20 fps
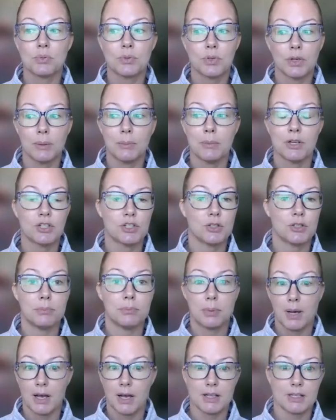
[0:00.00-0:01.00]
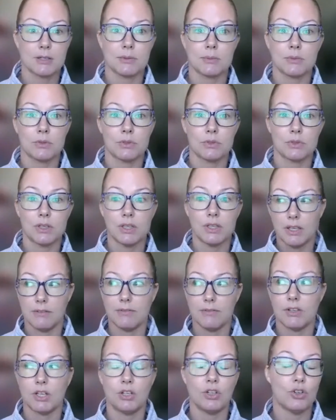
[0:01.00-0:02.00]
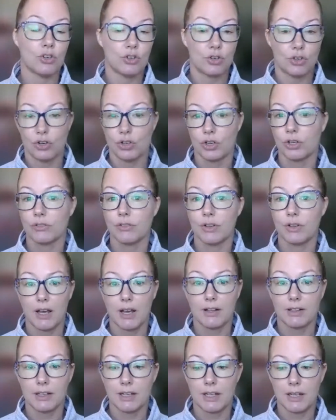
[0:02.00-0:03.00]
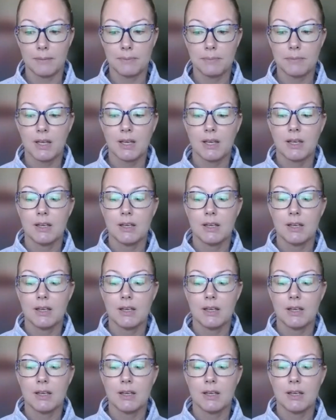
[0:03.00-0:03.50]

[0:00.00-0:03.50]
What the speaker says: pretty much impossible given your current reality.